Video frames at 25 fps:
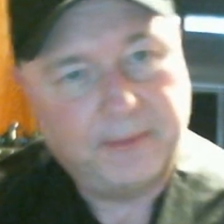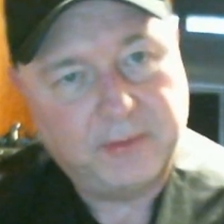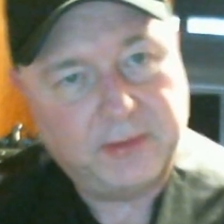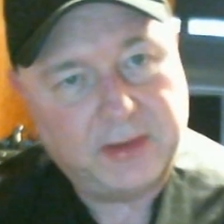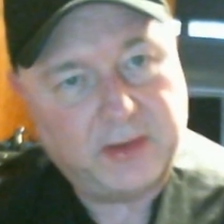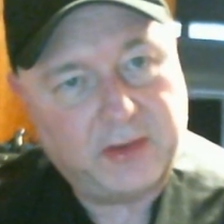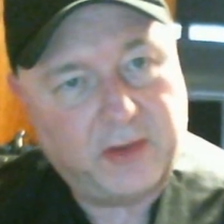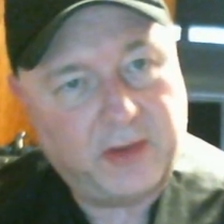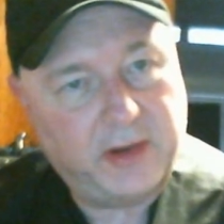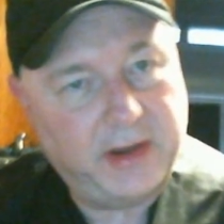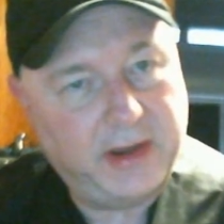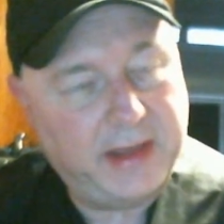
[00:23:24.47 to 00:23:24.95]

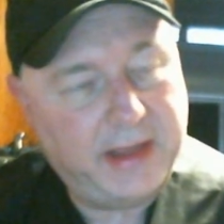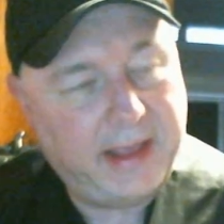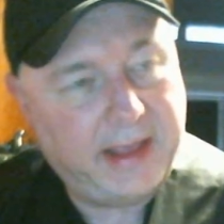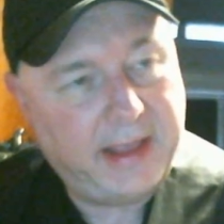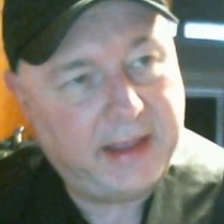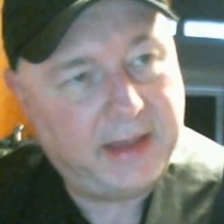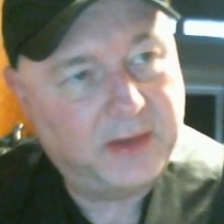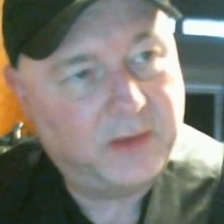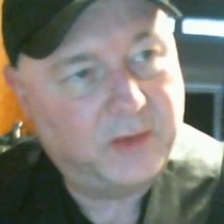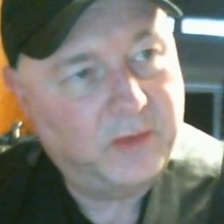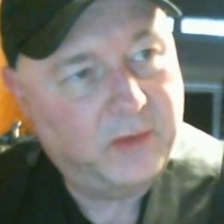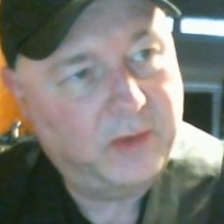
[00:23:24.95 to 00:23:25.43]
We call it an
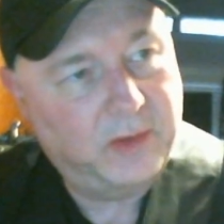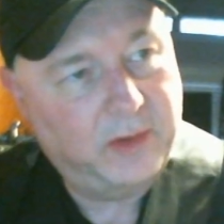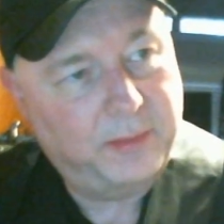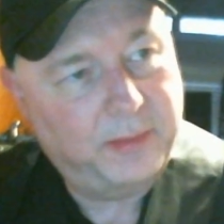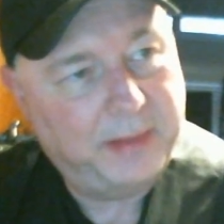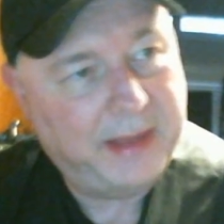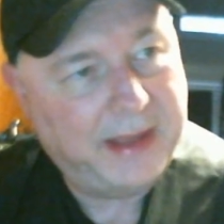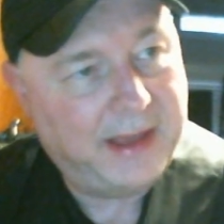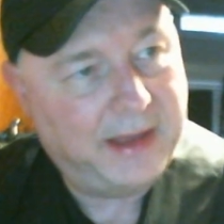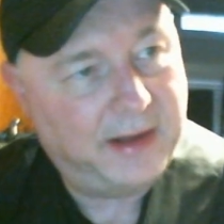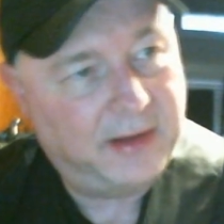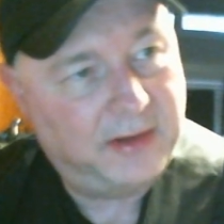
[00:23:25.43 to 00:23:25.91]
A chord
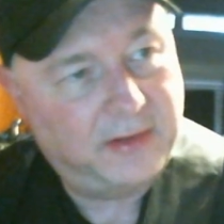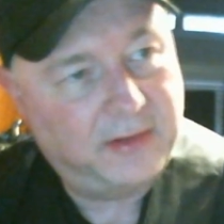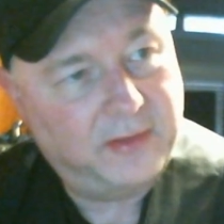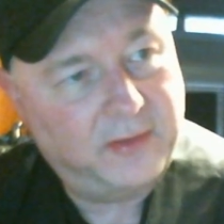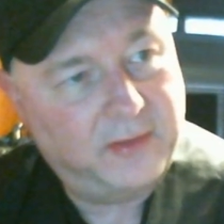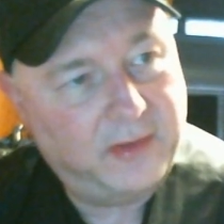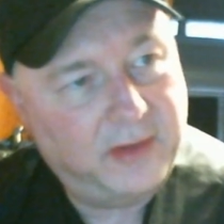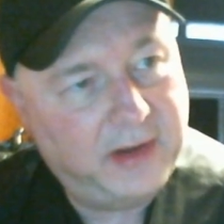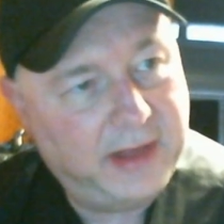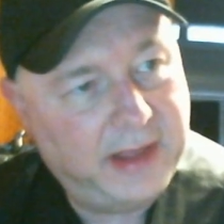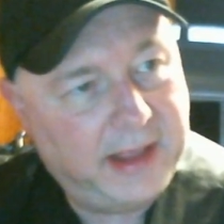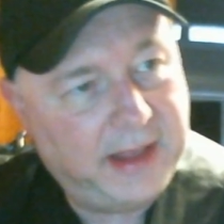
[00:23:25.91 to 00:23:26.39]
pattern
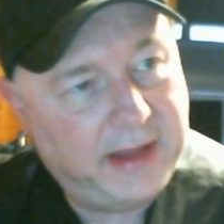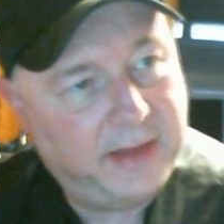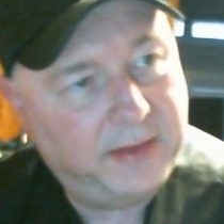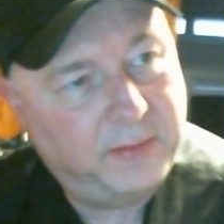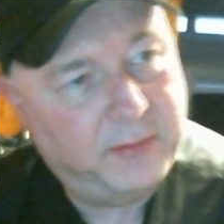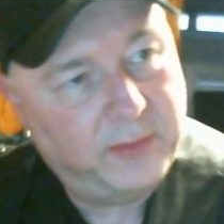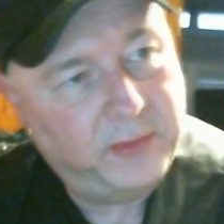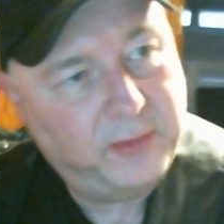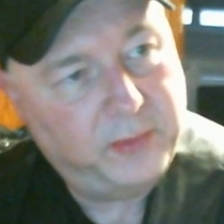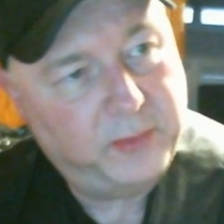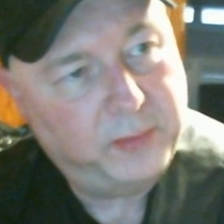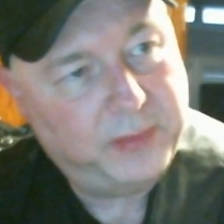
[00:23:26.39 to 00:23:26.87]
or an A
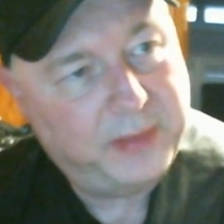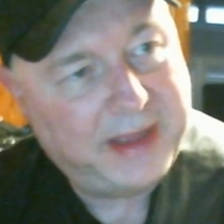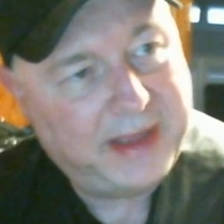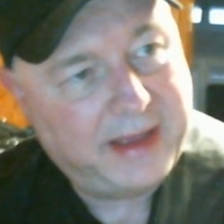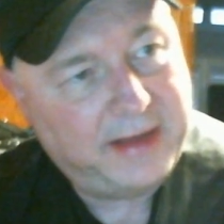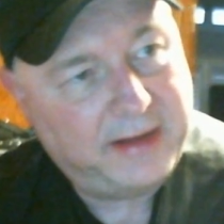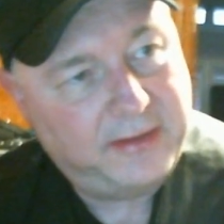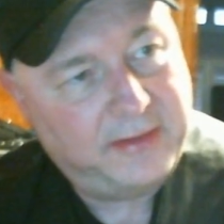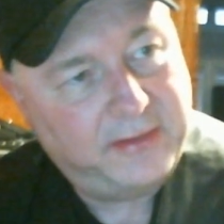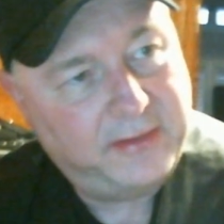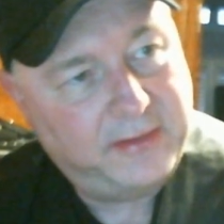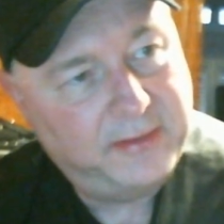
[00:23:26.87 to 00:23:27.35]
root
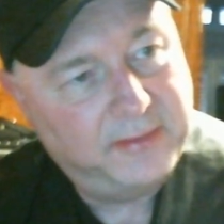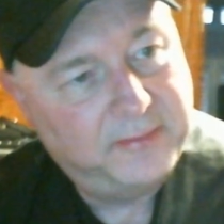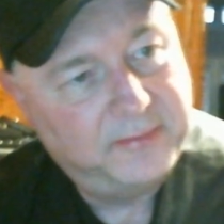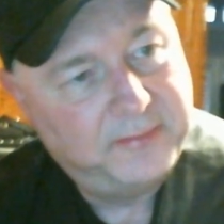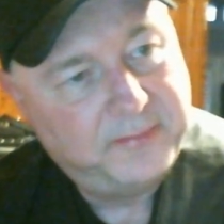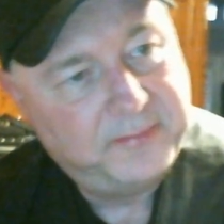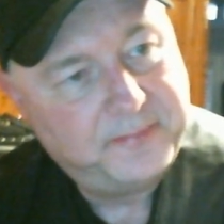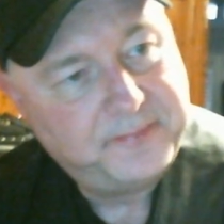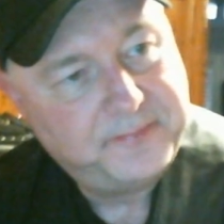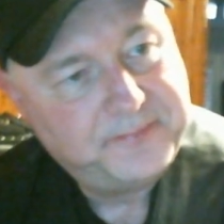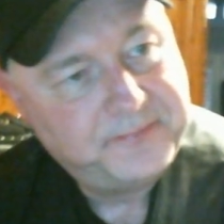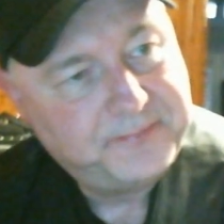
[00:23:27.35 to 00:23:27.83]
pattern.
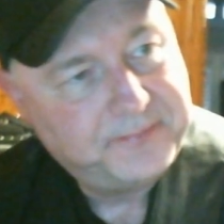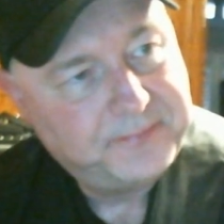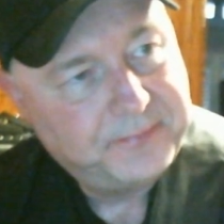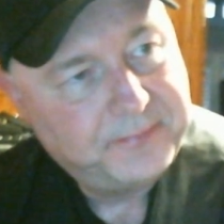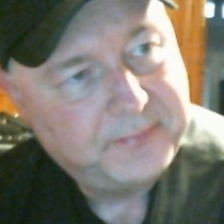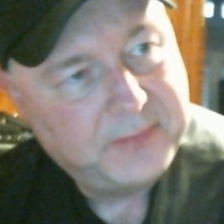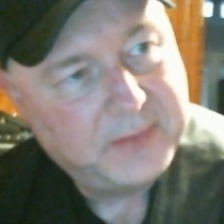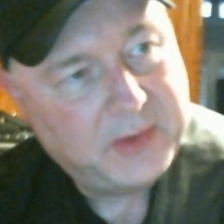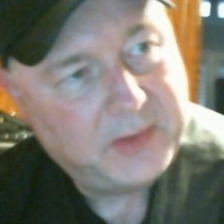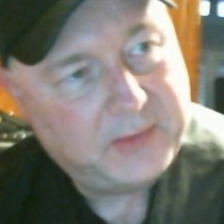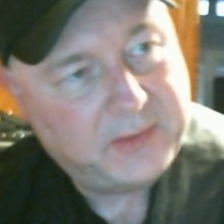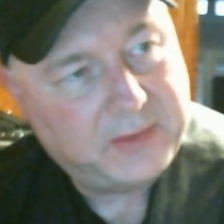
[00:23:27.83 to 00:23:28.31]

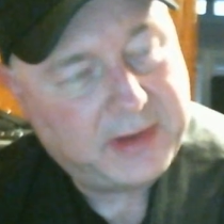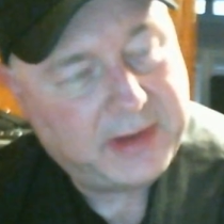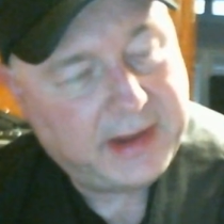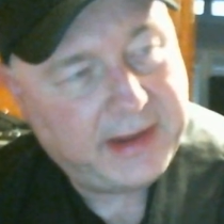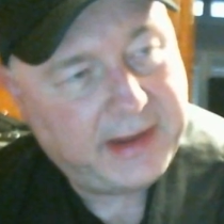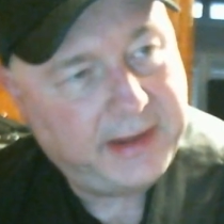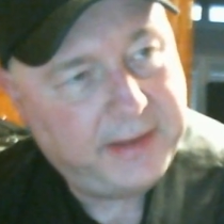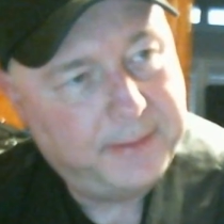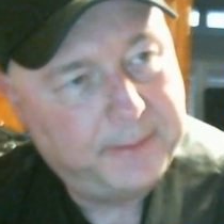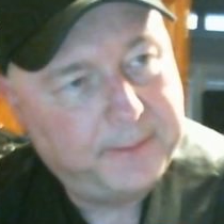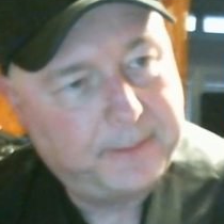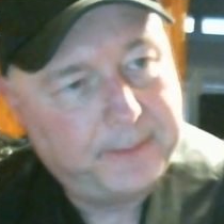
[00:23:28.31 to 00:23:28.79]

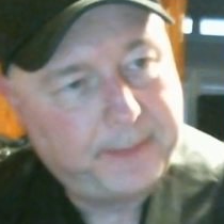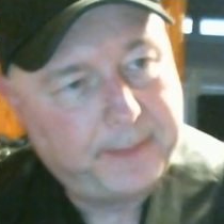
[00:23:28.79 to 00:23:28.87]
Okay.